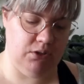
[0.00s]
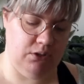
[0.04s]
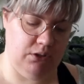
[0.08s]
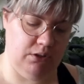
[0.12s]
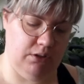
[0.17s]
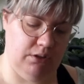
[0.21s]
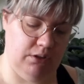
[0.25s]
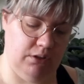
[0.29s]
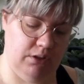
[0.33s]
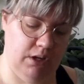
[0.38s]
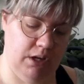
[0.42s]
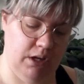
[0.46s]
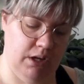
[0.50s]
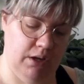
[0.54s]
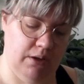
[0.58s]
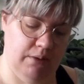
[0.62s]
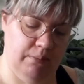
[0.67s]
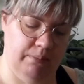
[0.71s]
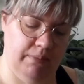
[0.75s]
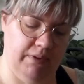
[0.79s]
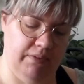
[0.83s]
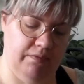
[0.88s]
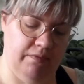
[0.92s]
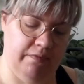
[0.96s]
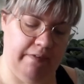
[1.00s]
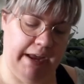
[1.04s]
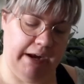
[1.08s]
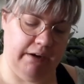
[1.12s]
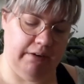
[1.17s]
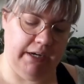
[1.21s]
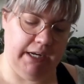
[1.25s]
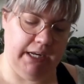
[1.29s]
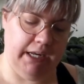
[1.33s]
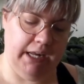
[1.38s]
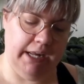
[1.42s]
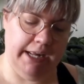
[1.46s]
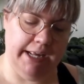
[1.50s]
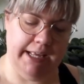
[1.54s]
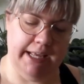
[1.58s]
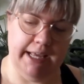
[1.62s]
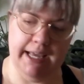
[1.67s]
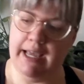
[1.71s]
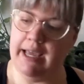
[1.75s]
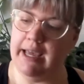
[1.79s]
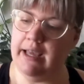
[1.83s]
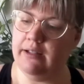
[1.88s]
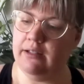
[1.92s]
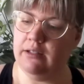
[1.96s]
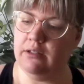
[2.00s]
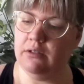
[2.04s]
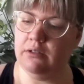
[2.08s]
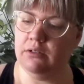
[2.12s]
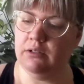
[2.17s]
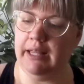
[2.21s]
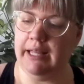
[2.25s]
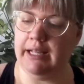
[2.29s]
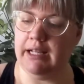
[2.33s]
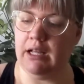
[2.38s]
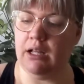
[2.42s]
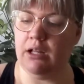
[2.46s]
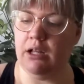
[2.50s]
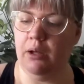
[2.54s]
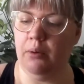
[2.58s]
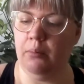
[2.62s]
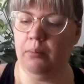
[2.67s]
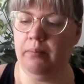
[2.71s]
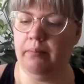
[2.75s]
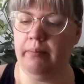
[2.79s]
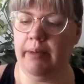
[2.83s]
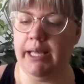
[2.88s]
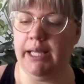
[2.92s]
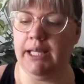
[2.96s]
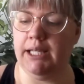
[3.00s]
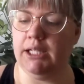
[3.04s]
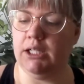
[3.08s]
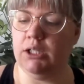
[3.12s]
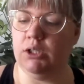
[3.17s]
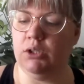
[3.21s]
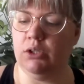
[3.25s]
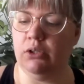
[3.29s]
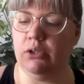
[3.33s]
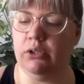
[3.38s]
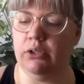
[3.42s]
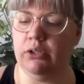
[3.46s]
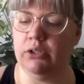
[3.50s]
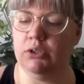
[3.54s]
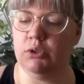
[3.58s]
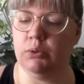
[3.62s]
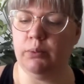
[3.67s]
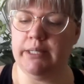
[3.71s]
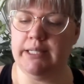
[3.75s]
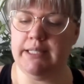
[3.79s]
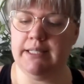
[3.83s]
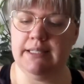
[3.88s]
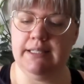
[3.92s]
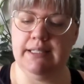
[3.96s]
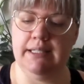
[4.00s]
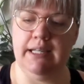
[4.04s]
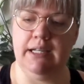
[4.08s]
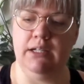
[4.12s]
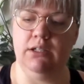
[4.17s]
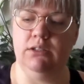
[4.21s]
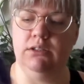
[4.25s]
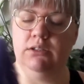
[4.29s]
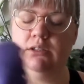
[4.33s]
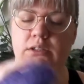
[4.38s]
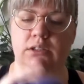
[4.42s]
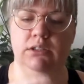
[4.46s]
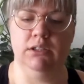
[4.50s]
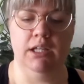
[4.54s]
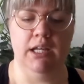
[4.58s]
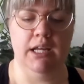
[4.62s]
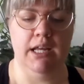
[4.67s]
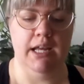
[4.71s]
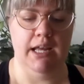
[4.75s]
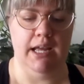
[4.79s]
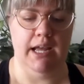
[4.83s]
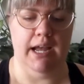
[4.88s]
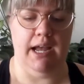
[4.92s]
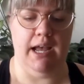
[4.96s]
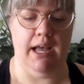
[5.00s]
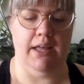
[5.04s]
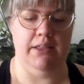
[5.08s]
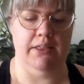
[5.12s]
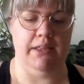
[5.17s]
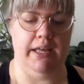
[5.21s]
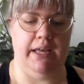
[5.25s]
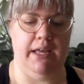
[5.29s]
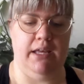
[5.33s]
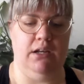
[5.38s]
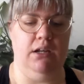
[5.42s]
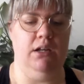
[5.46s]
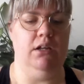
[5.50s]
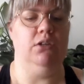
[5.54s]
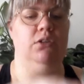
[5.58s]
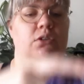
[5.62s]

to be very like make it a low twist single and then